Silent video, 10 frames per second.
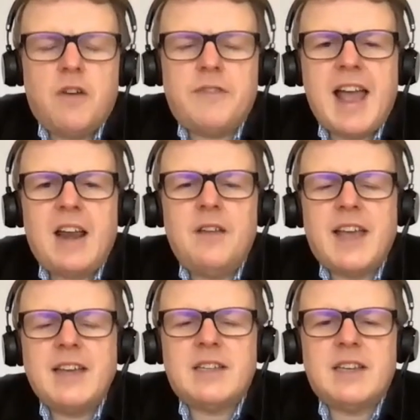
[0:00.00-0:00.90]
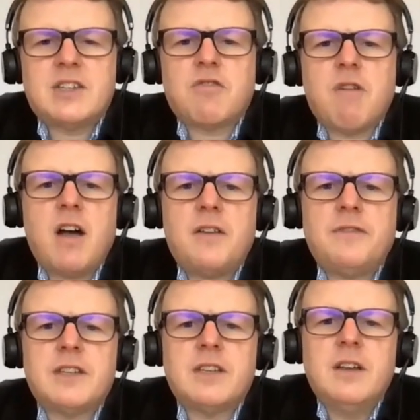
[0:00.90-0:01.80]
of elevated
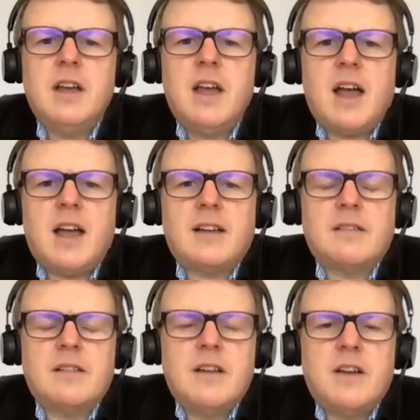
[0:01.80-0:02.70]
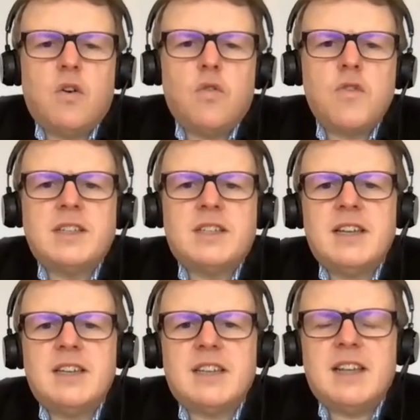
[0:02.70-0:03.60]
craft
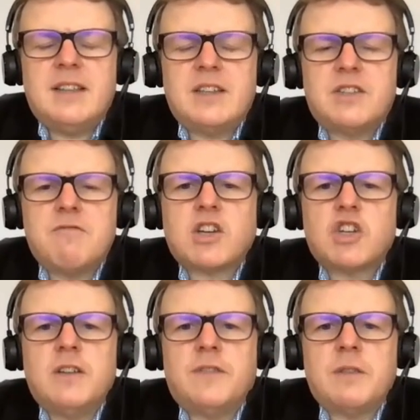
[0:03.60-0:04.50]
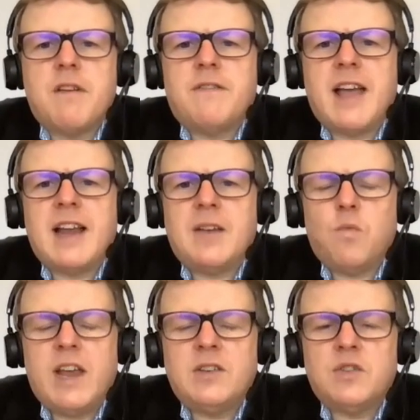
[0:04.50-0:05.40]
oriented in the direction of the prevailing
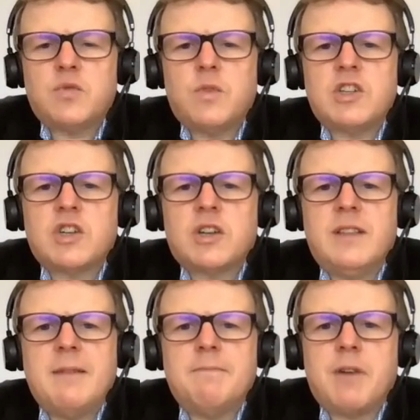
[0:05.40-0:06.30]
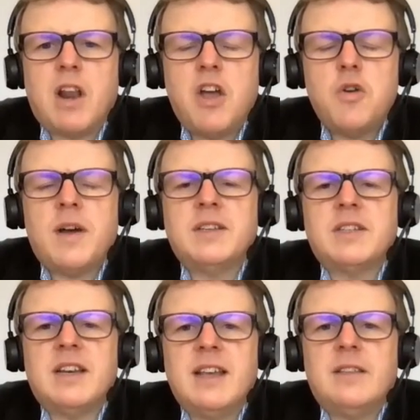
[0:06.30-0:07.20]
wind, which can then blow
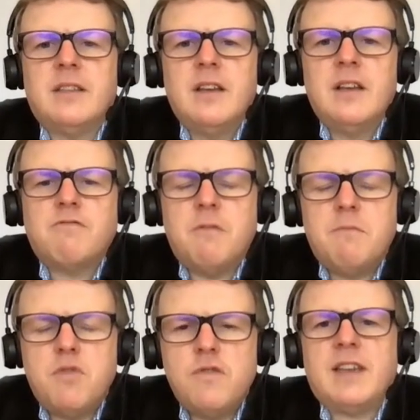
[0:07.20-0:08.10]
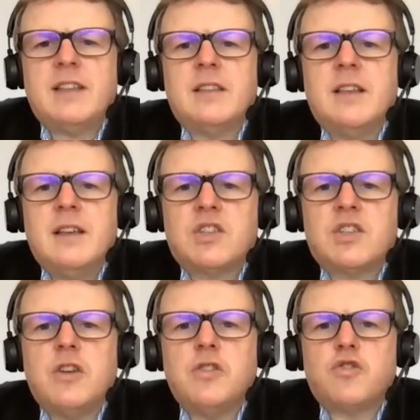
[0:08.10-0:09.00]
underneath, removing
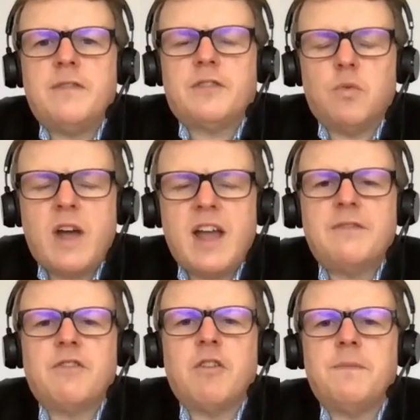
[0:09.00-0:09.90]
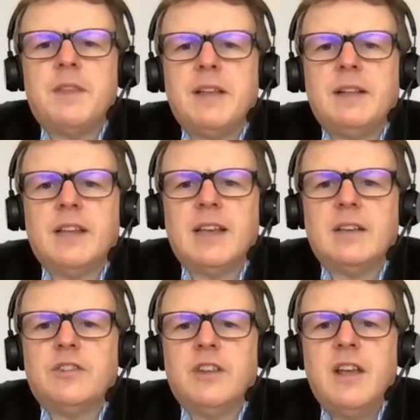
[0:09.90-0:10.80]
snowdrift away from the
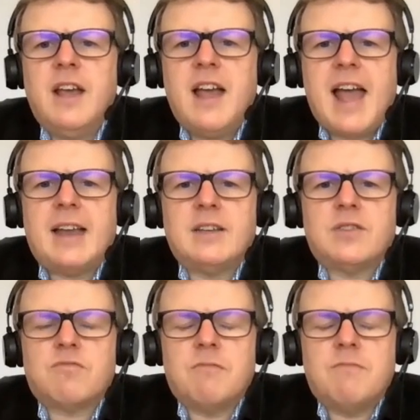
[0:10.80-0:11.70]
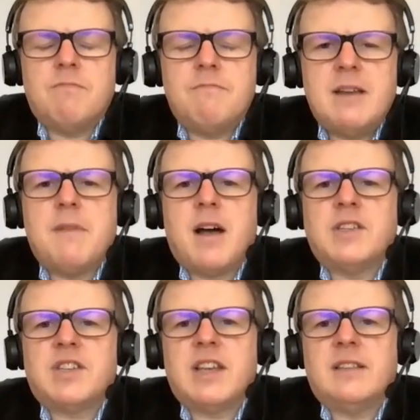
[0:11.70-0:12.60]
buildings and
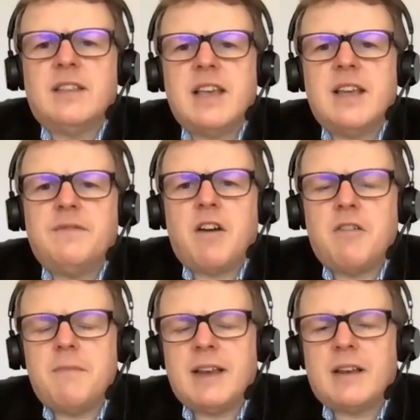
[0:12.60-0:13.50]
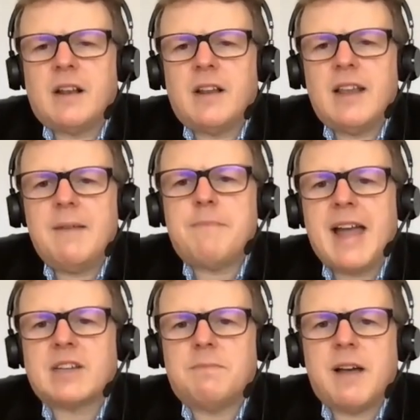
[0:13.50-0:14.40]
minimizing the environmental
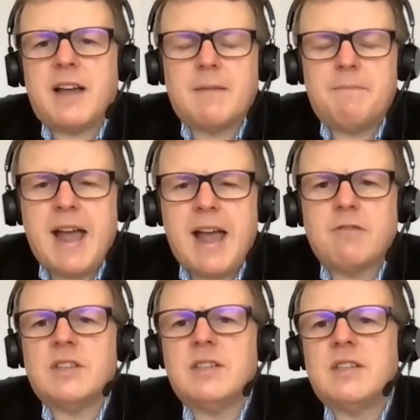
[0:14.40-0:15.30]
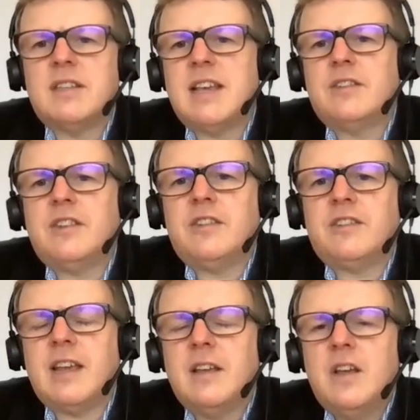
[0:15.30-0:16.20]
impact by comparison to the
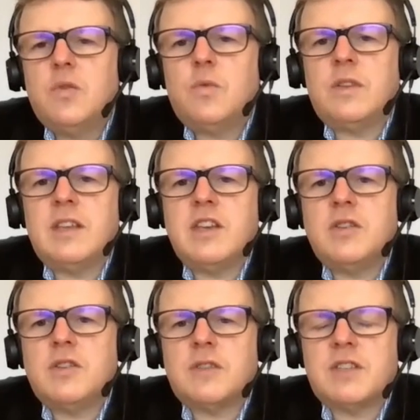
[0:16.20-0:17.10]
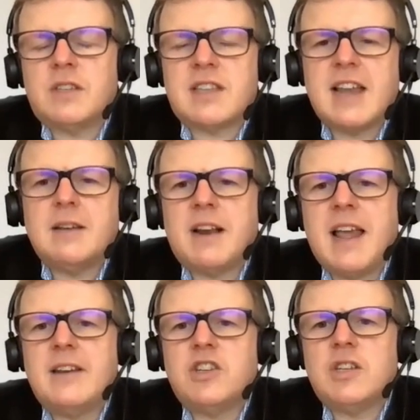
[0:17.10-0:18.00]
existing, with the use of sustainable
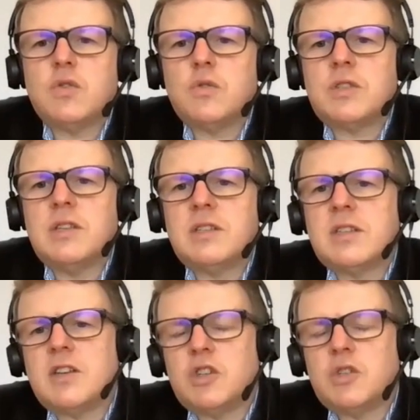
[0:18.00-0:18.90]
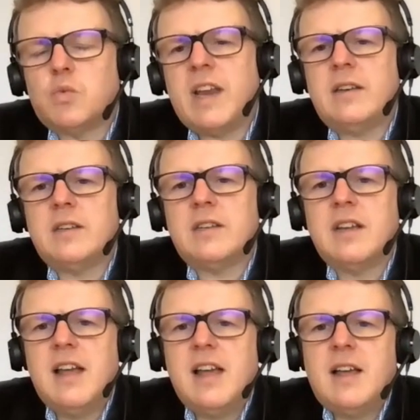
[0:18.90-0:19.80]
energy sources such as wind
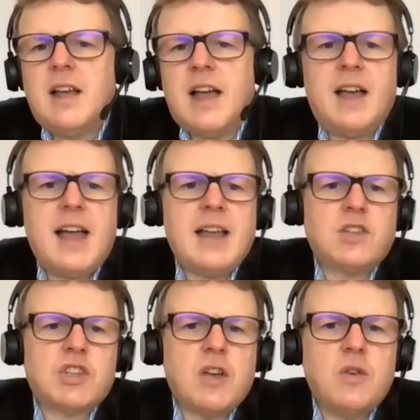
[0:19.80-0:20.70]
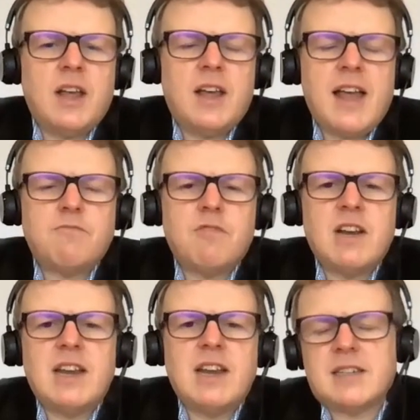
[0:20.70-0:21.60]
and solar, and
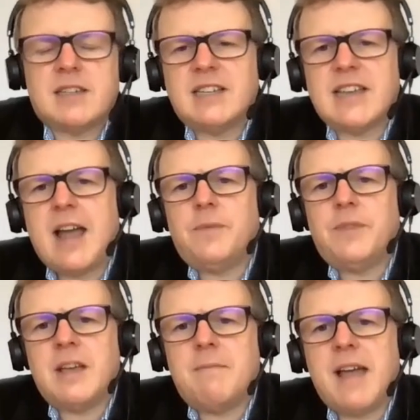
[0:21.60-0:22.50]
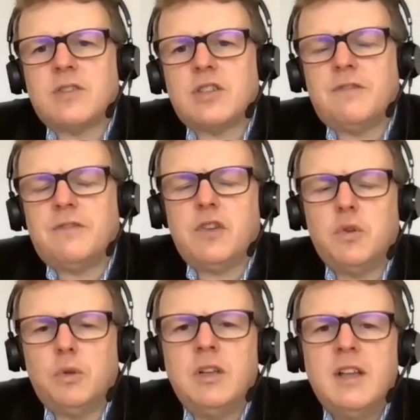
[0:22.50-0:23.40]
really cutting down the amount of
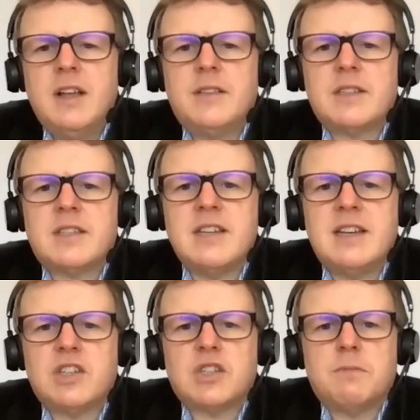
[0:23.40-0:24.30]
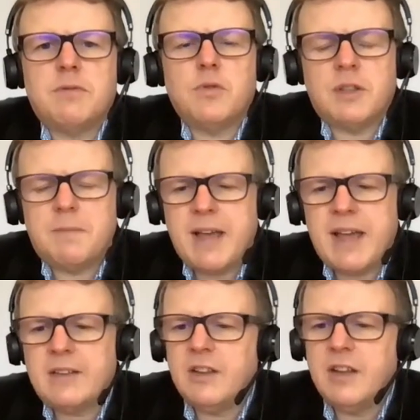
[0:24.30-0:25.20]
fuel that's needed to support the
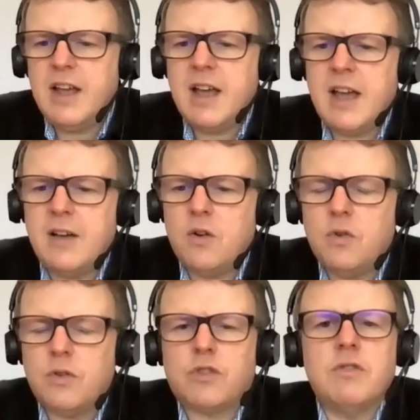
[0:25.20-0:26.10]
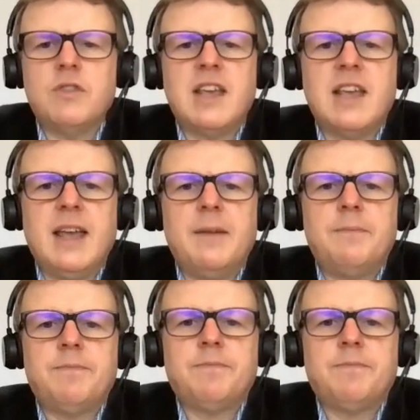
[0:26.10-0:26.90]
base through the year.